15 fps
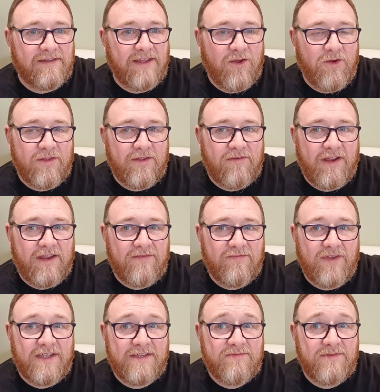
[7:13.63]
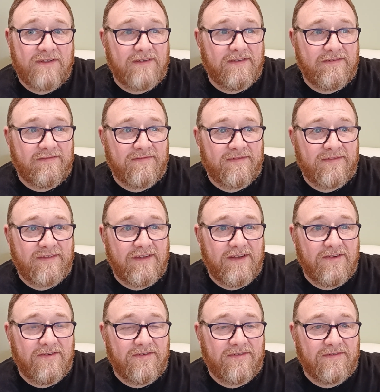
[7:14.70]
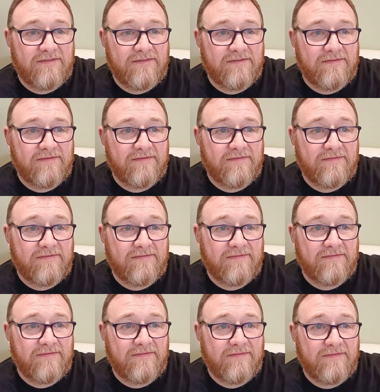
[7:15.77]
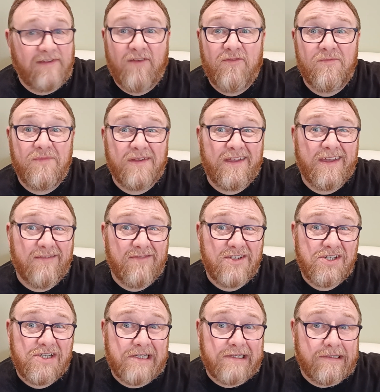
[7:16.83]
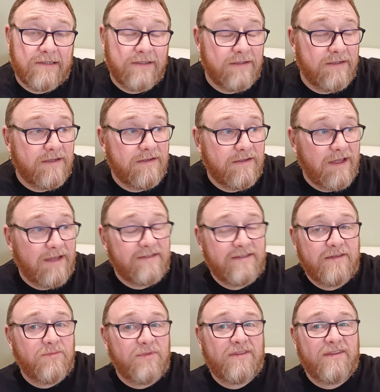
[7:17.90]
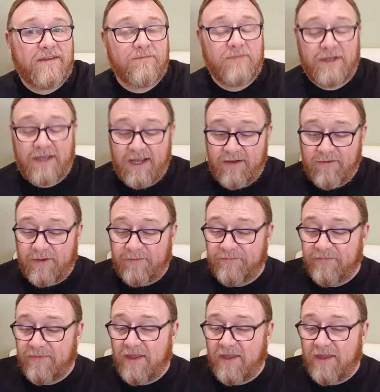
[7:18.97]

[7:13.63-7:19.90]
they got the right investment and, you know, government gave a shit, you know, that type of thing. But anyway,